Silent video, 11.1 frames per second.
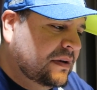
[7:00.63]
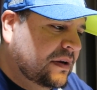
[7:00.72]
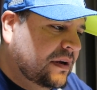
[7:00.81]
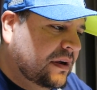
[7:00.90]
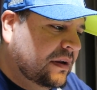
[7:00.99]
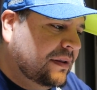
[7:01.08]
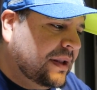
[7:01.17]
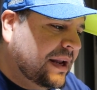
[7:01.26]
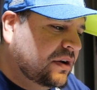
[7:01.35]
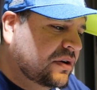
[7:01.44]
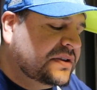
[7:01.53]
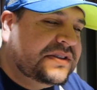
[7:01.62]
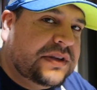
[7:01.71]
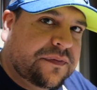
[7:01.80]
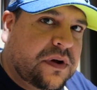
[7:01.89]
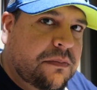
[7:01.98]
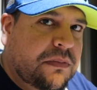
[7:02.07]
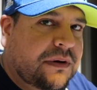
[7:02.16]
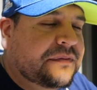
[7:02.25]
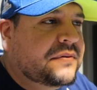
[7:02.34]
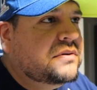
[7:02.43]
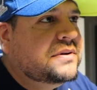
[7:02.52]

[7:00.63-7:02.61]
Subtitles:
A lot of good stuff coming up for